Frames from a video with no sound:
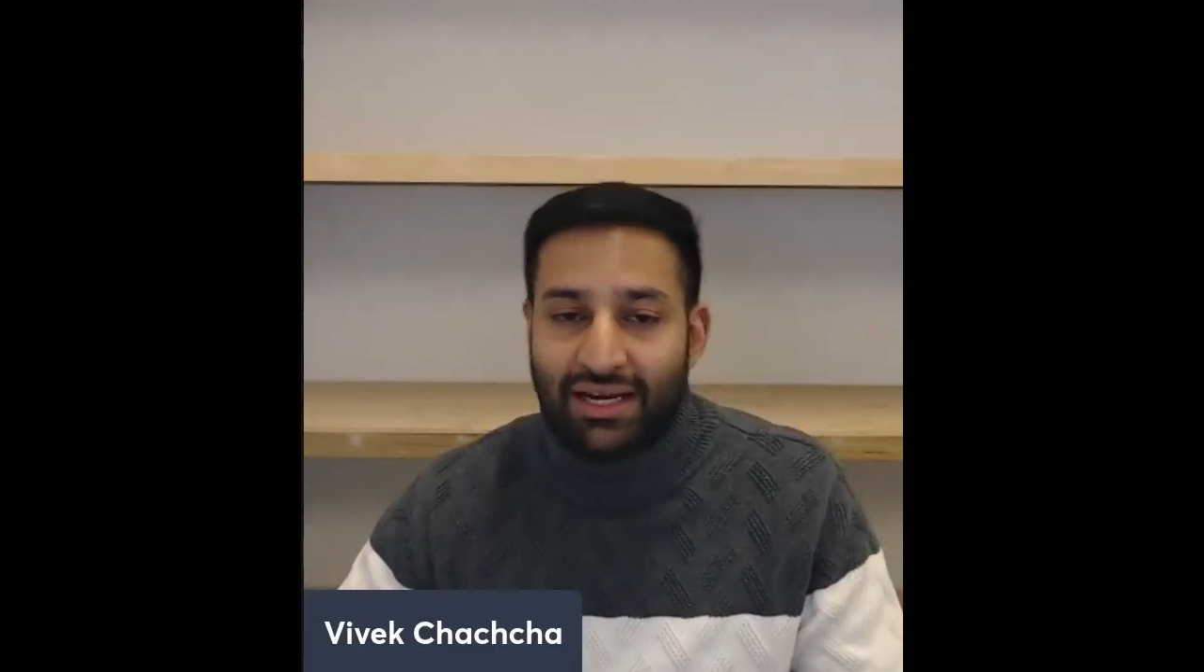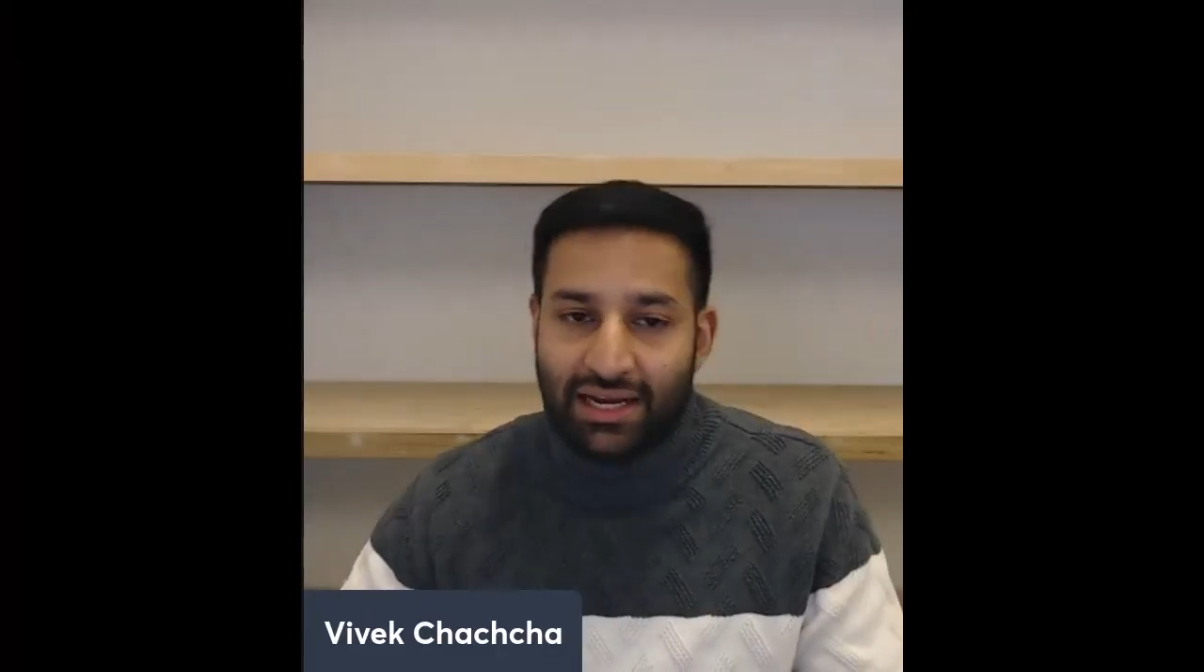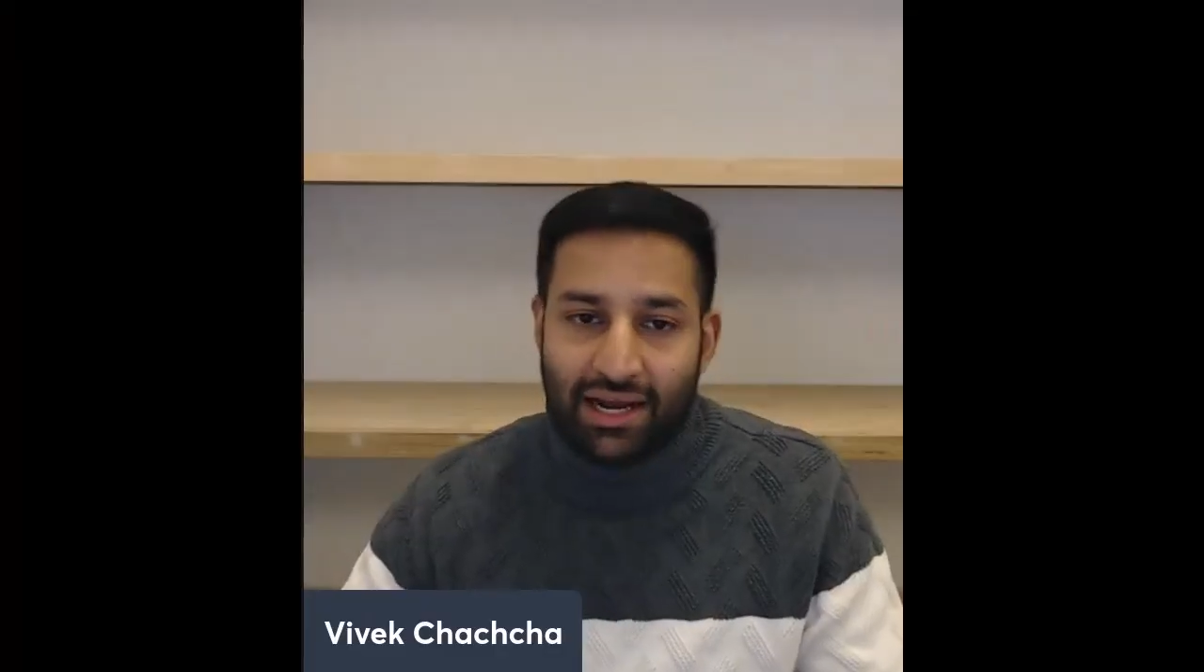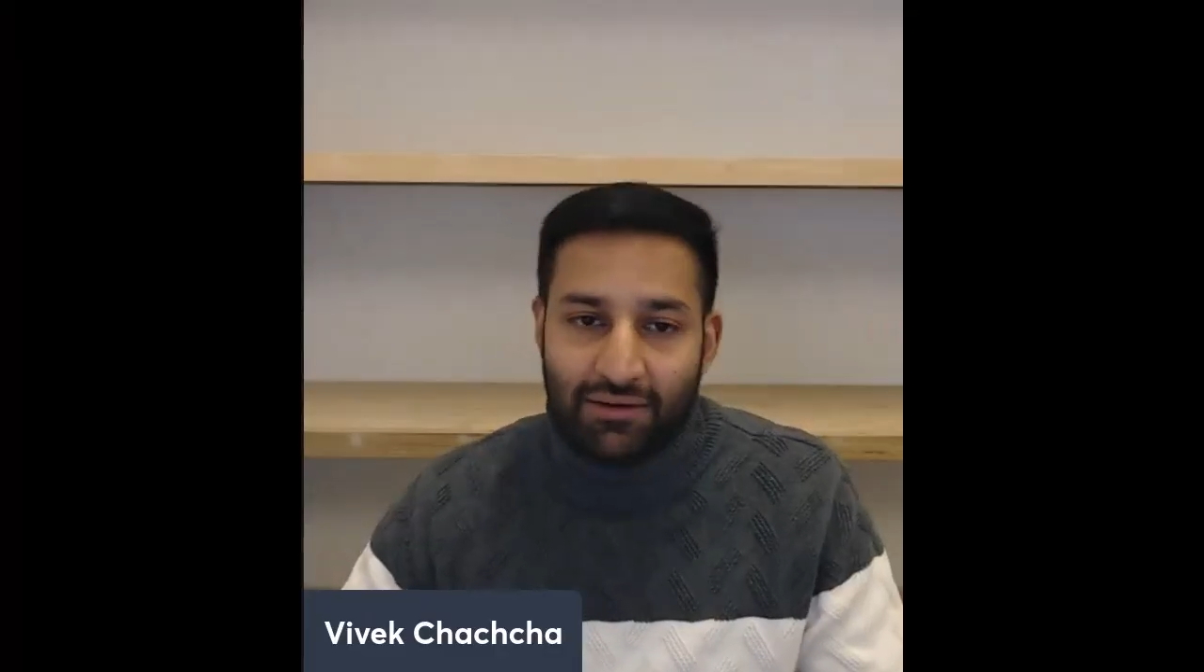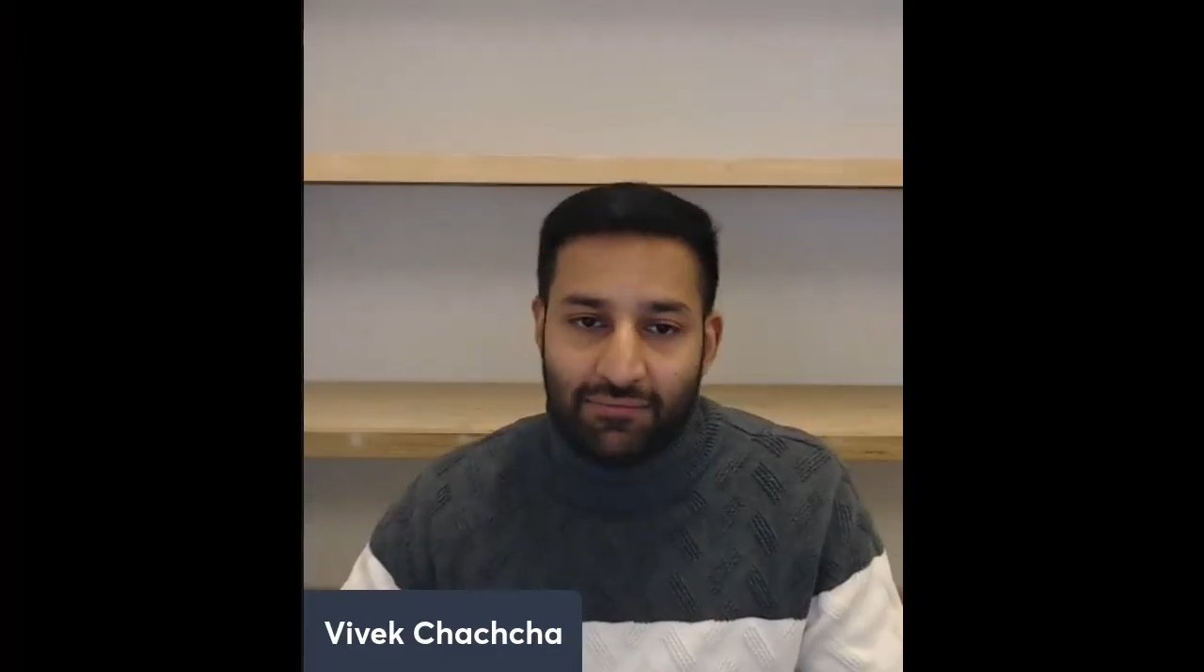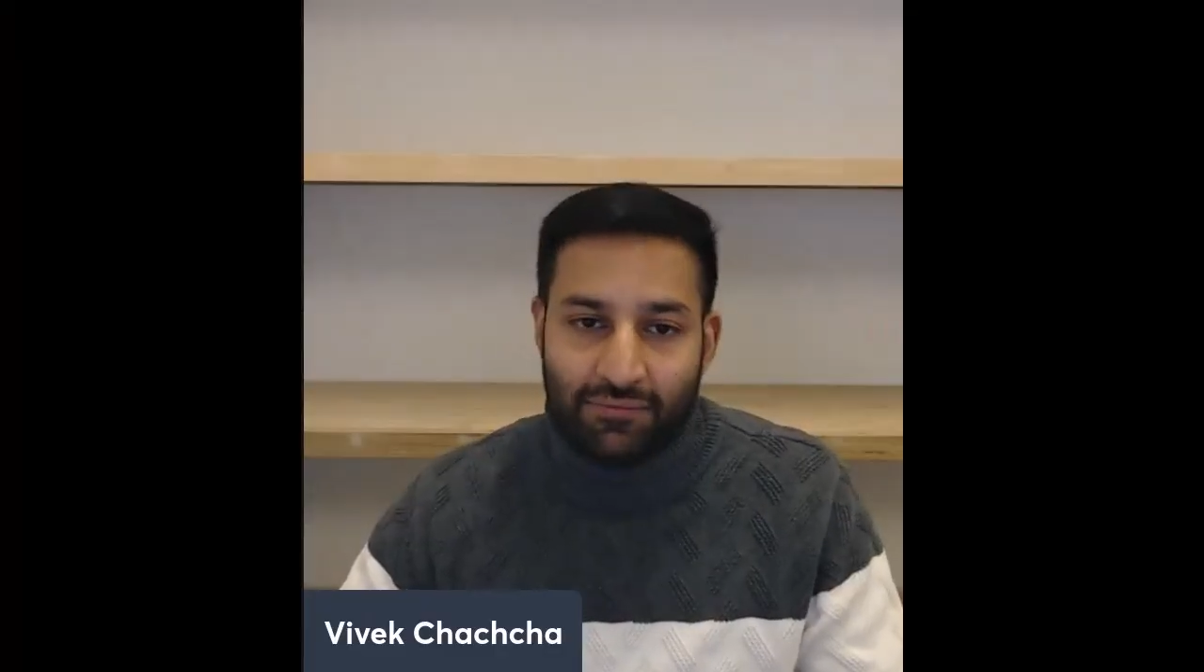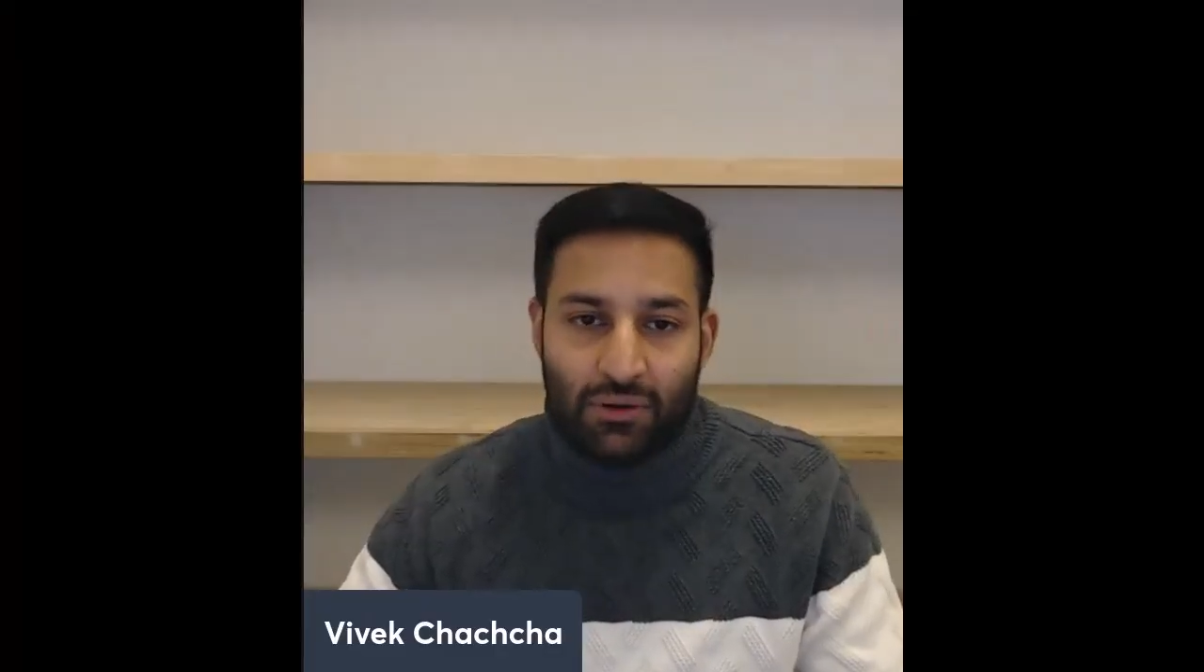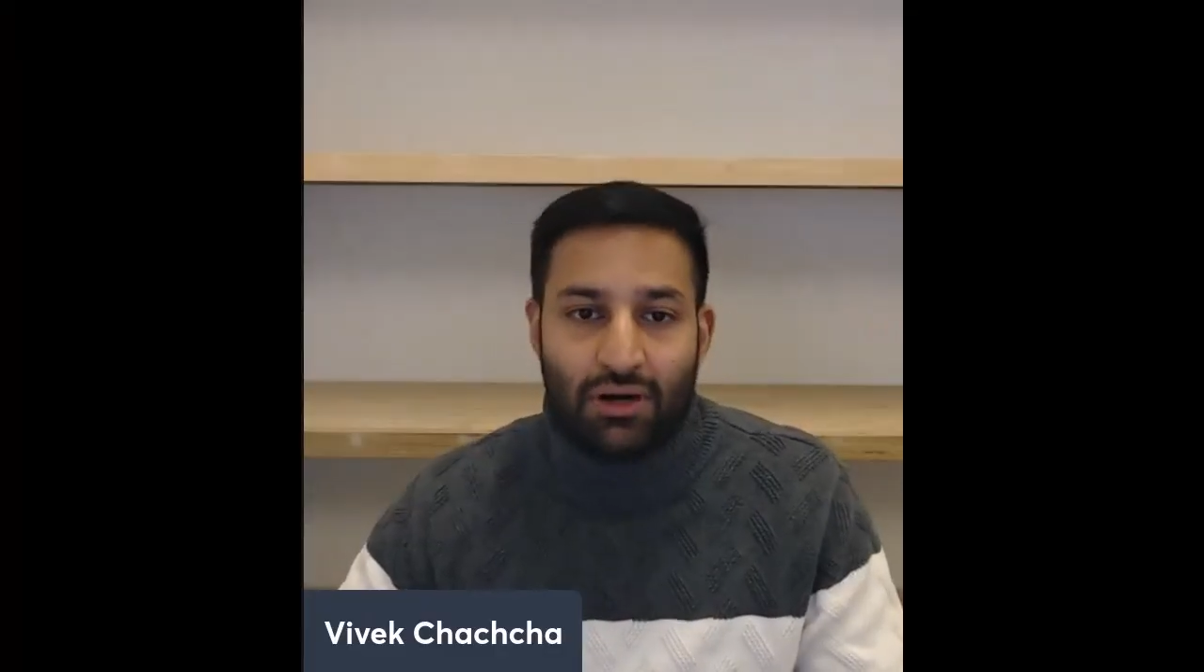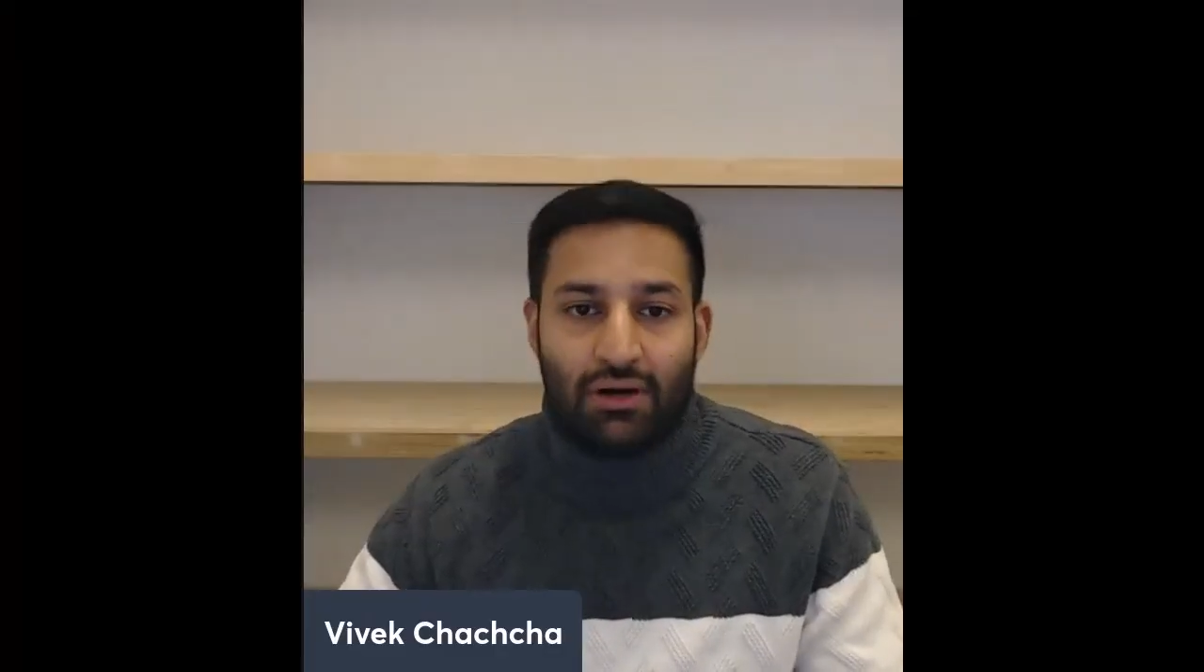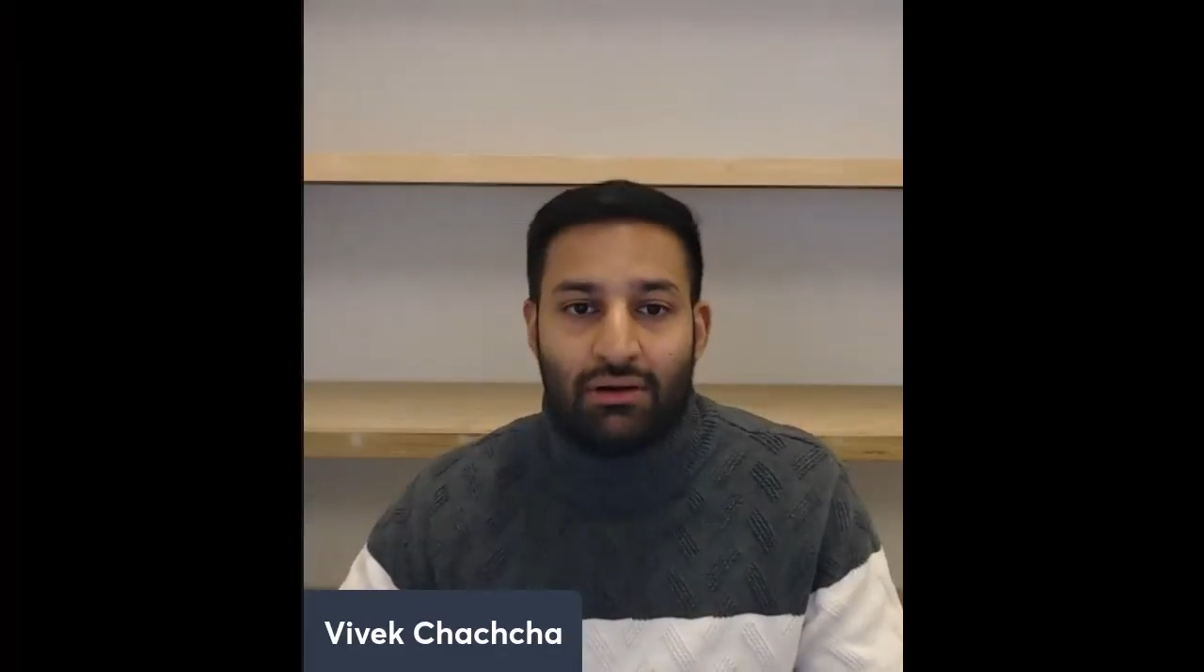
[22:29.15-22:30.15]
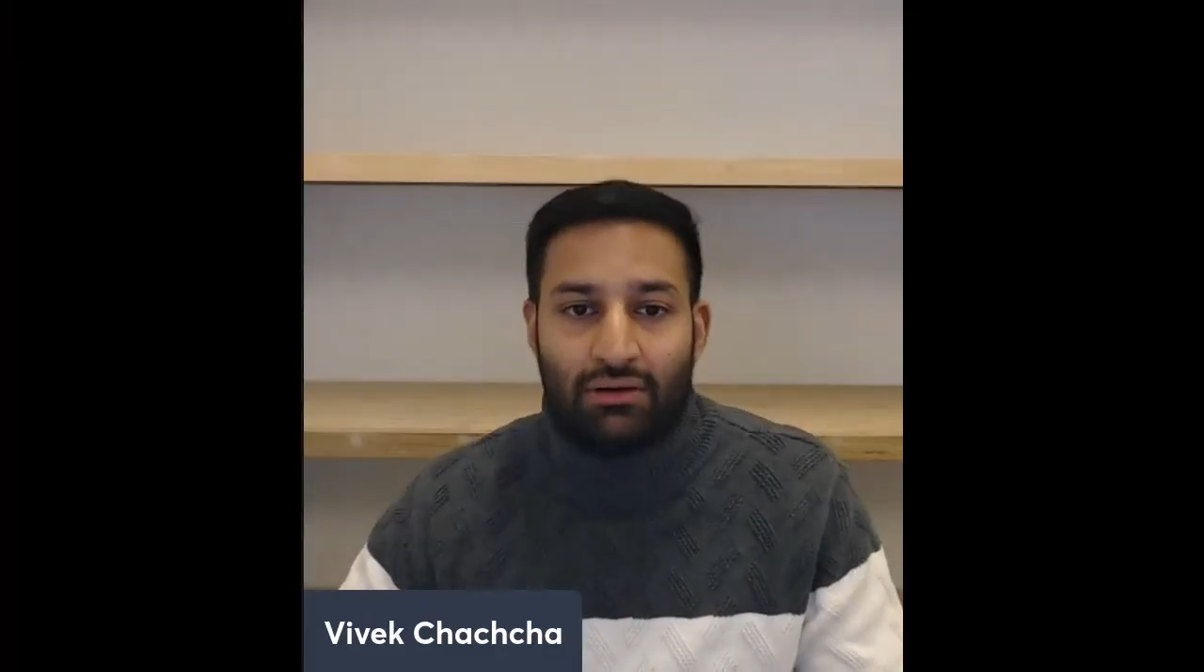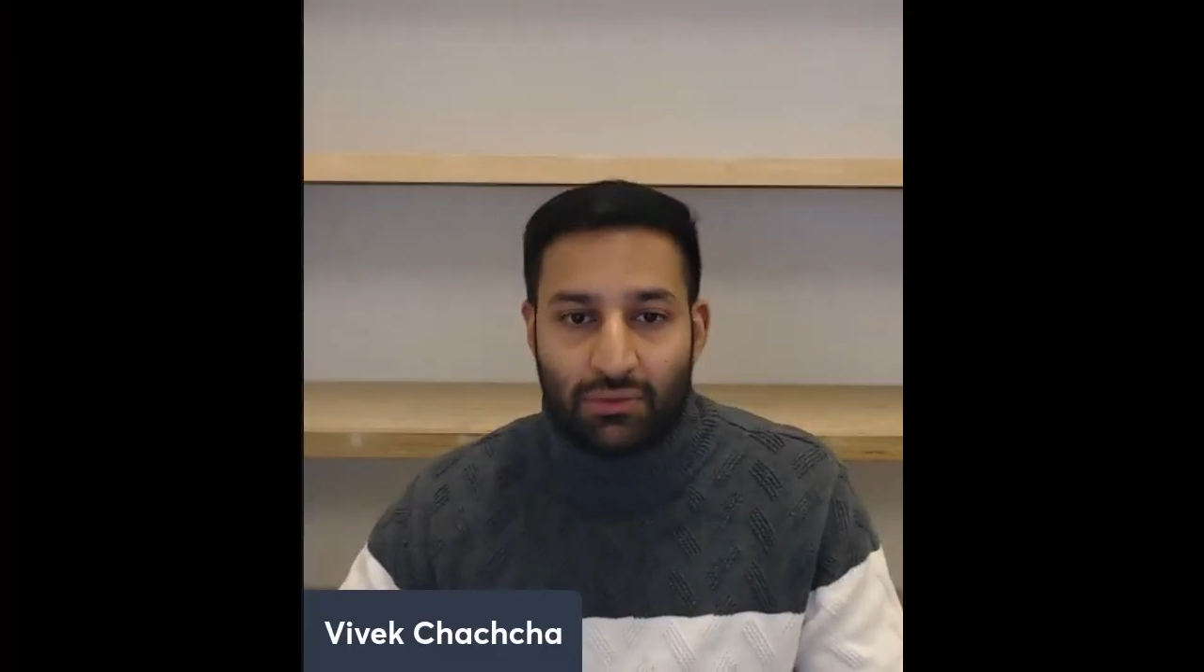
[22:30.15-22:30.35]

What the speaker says: AI for